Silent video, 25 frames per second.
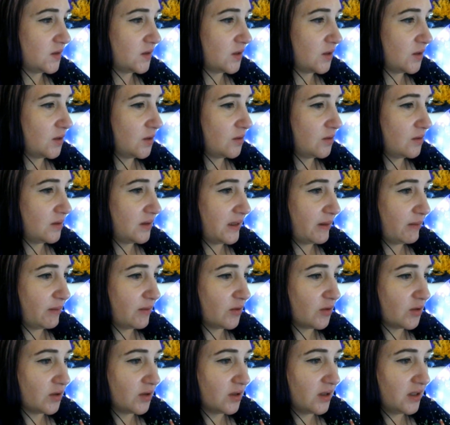So
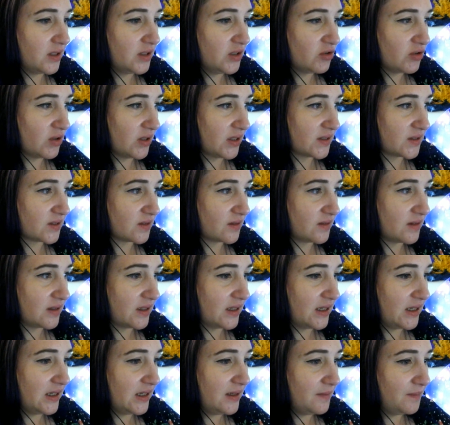now we've got 9 drinks
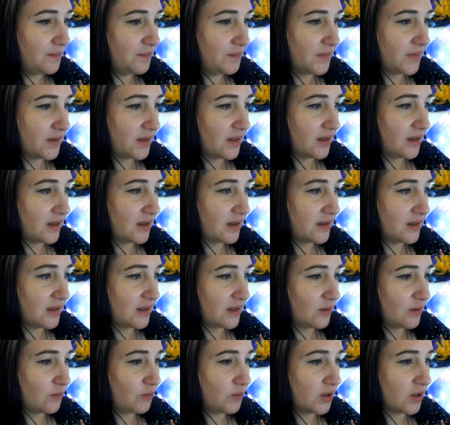on there,
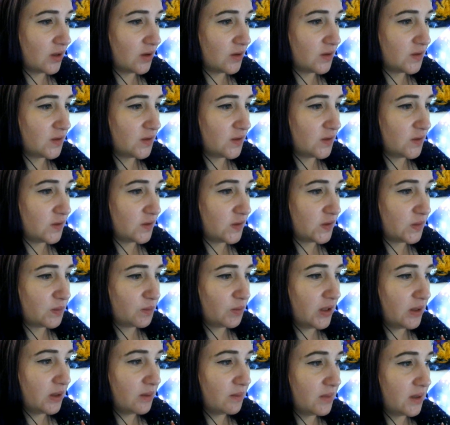and then if we go to
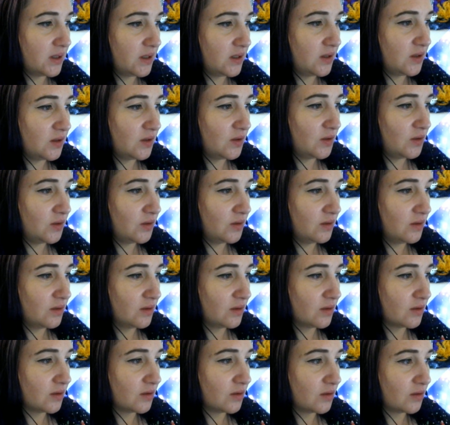spring
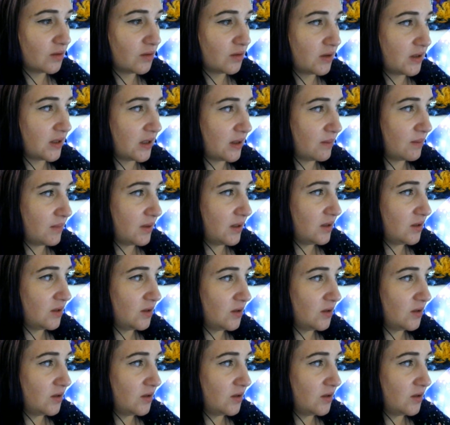menu, create